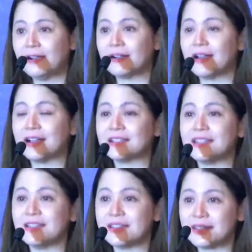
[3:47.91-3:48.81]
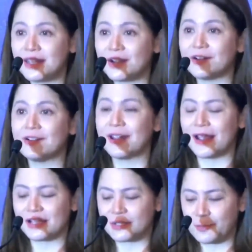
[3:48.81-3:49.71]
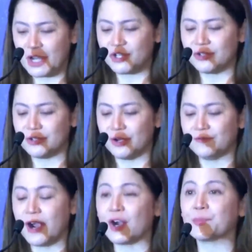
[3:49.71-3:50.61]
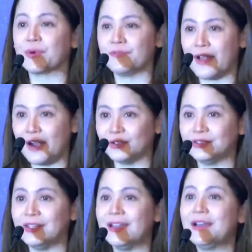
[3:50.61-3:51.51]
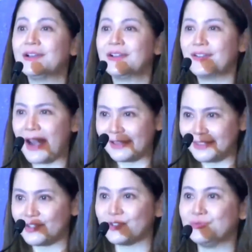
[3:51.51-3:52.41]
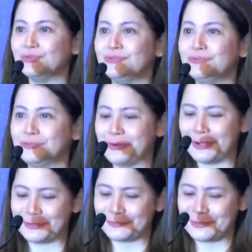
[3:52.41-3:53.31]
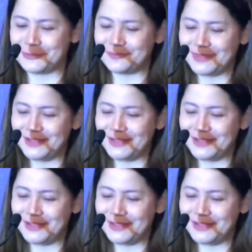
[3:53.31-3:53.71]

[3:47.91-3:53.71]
are a sincere expression of our profound gratitude to all of